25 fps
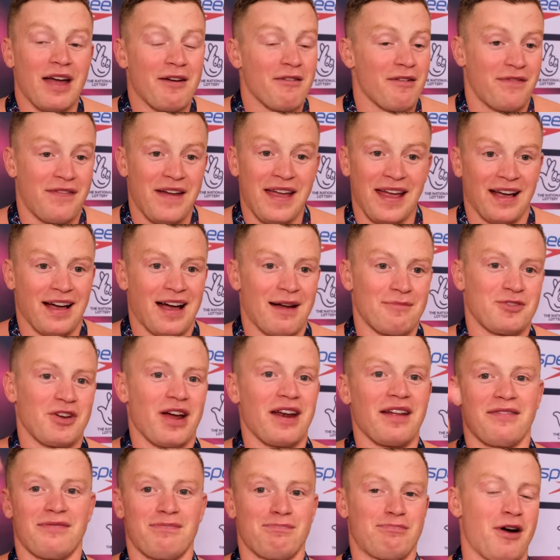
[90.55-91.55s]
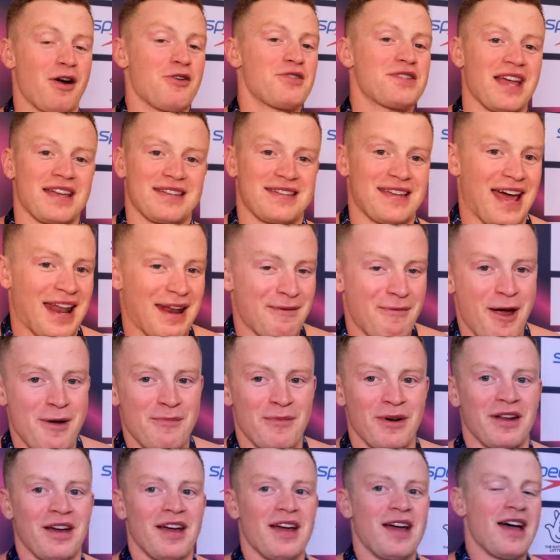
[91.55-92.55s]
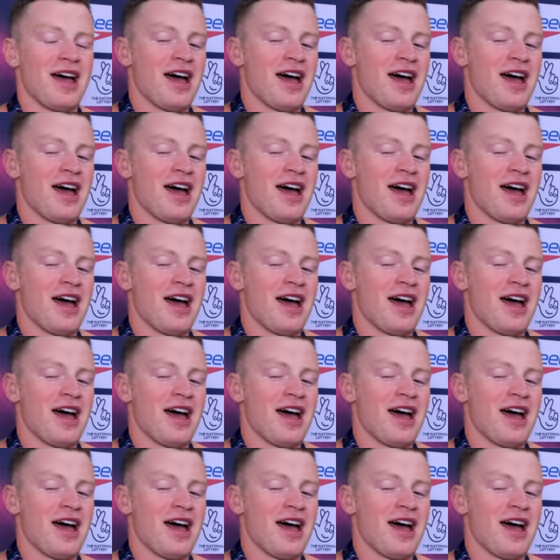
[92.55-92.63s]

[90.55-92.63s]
even think. I'm trying to process it at the moment.